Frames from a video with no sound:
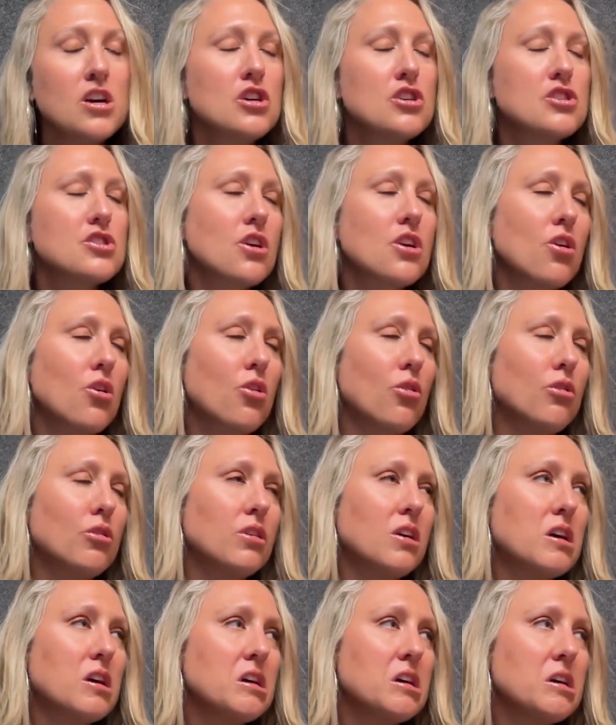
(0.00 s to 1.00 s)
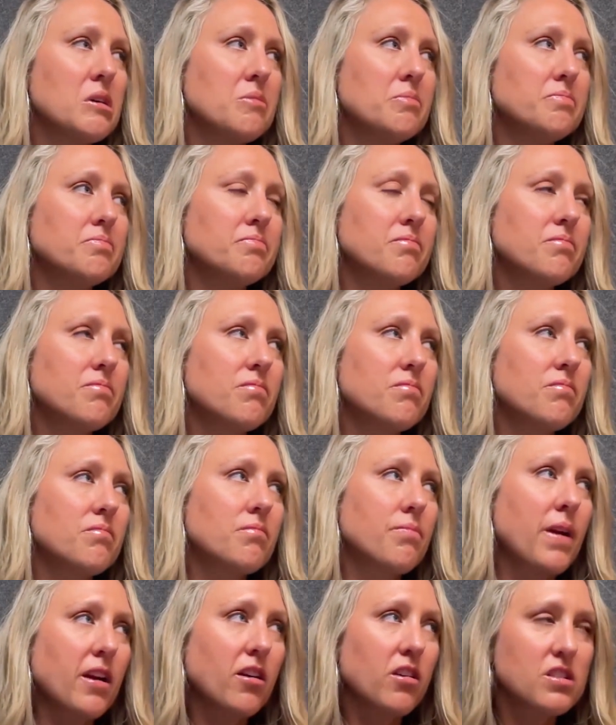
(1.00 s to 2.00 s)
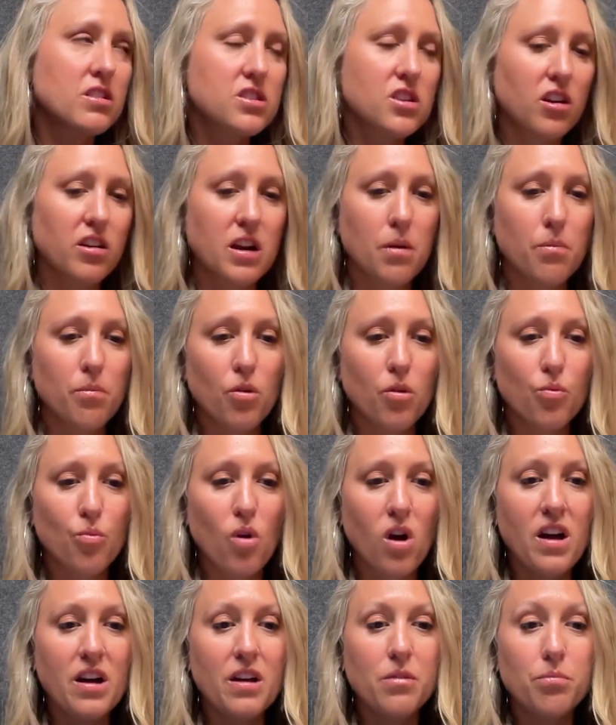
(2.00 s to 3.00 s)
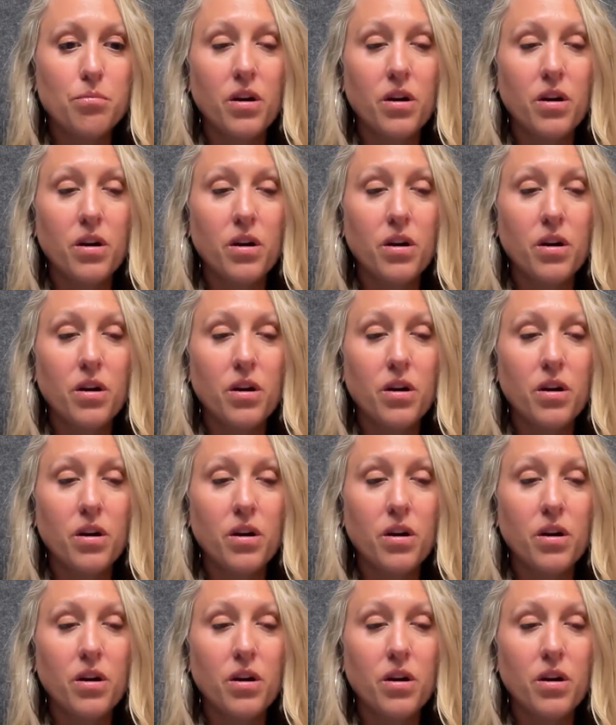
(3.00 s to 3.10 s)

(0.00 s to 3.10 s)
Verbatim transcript: So mm-hmm. um, parents are number one.